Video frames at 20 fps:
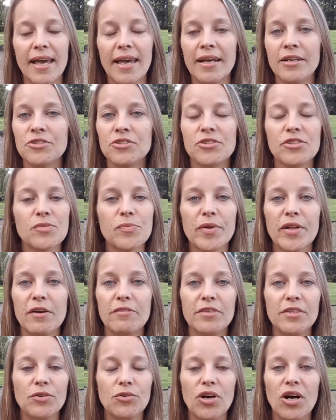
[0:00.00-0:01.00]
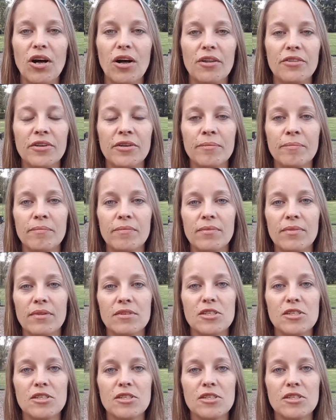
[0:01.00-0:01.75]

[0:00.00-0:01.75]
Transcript: angels, whatever you call them,